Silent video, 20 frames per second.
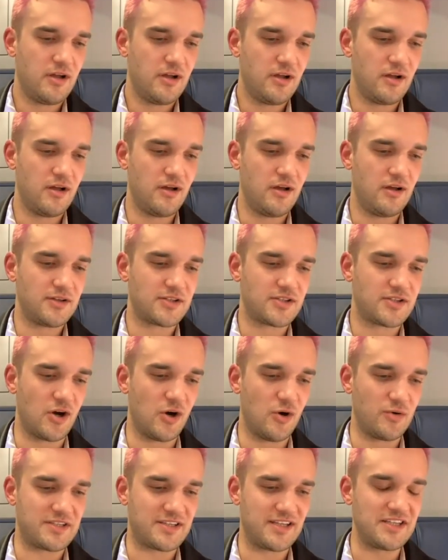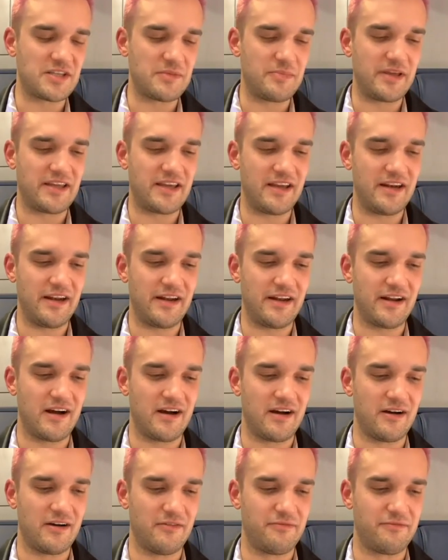So since the beginning
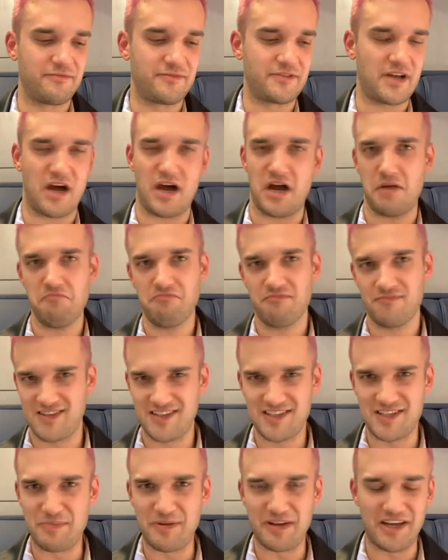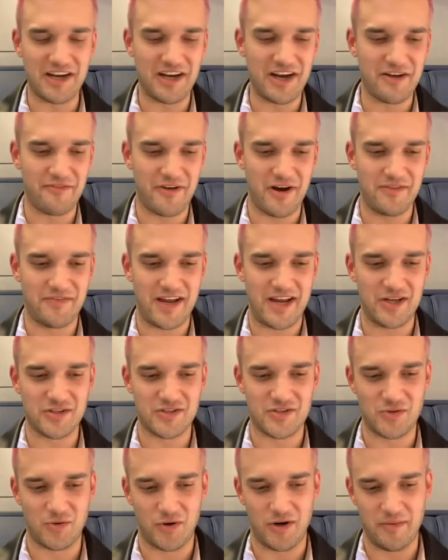of time, since the beginning of
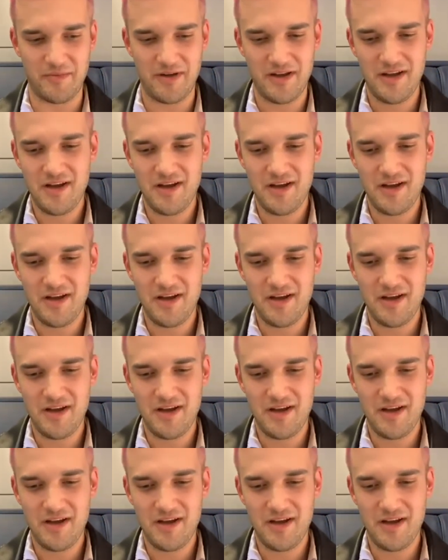Halestorm,